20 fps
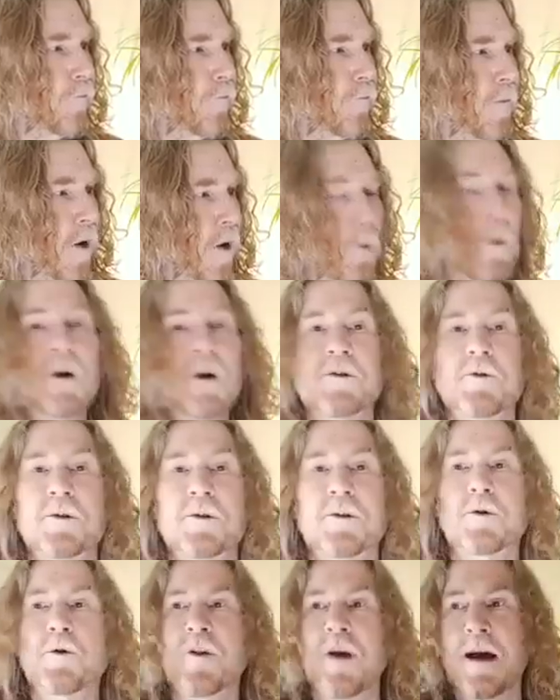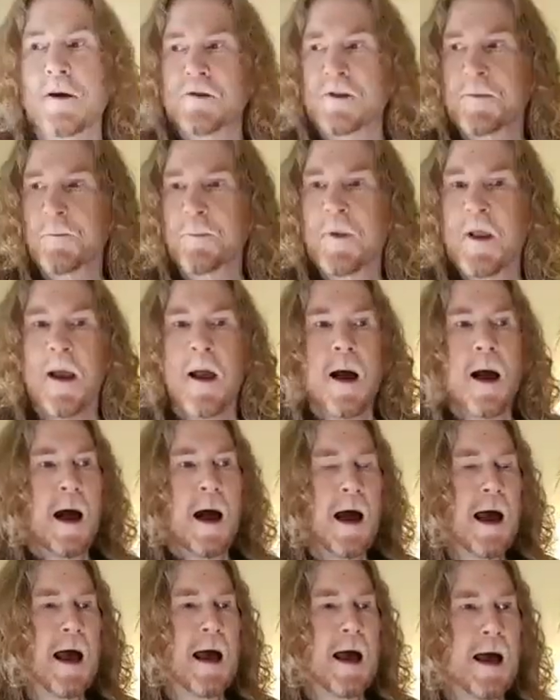It was 2000.
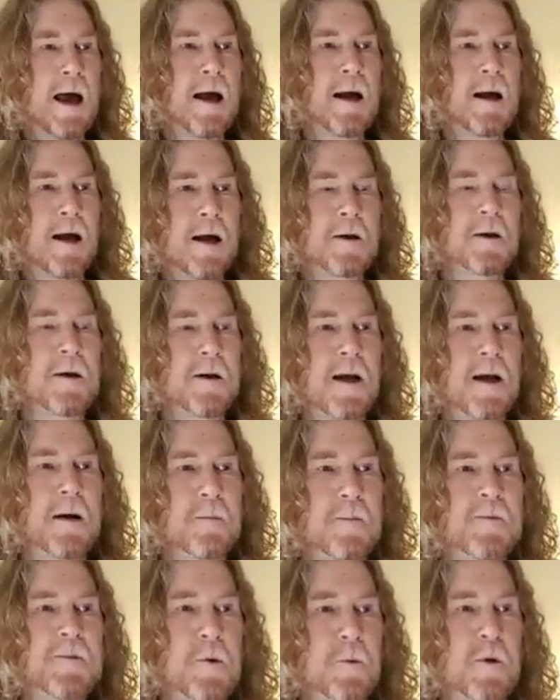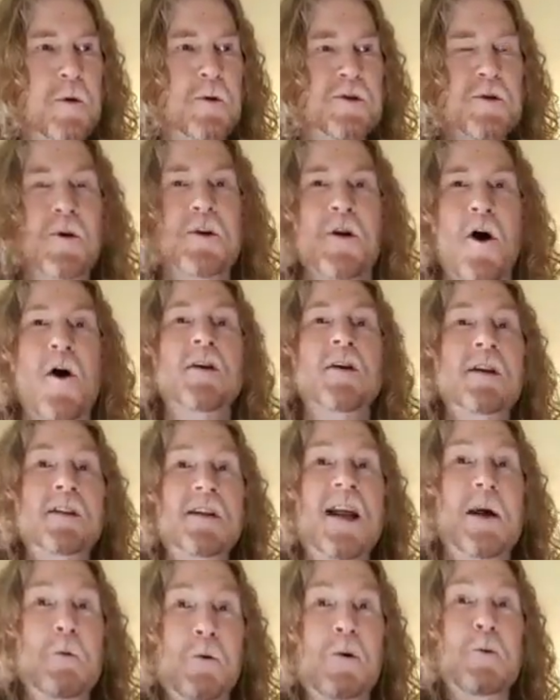And yeah, so we saw Hard Day's
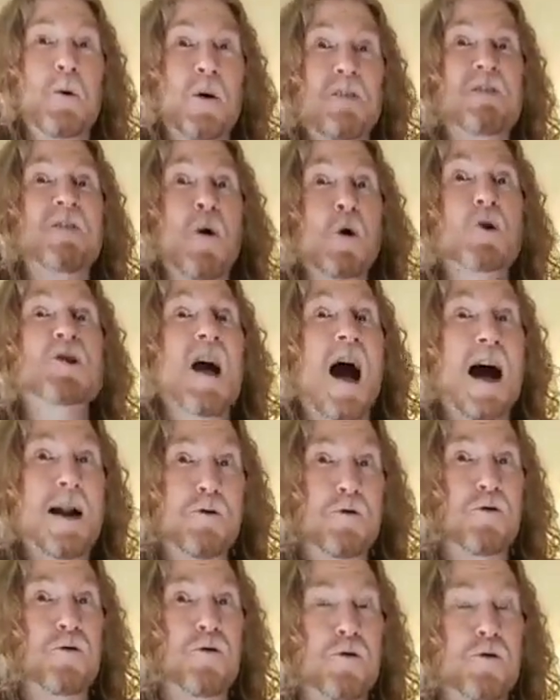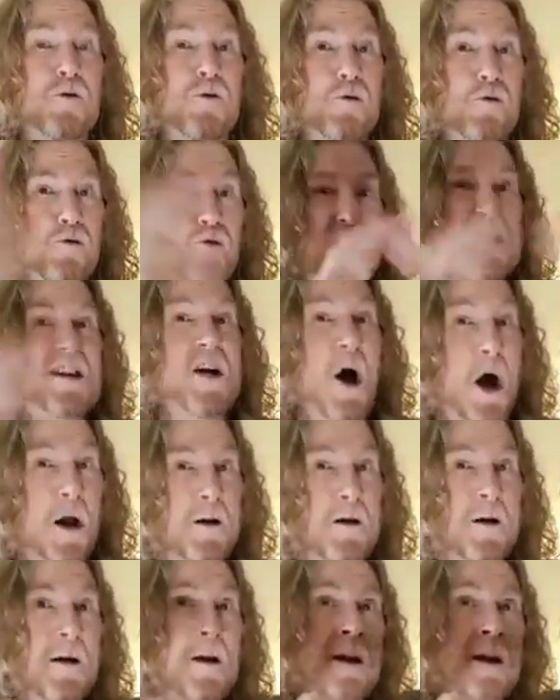Night when it first got redone.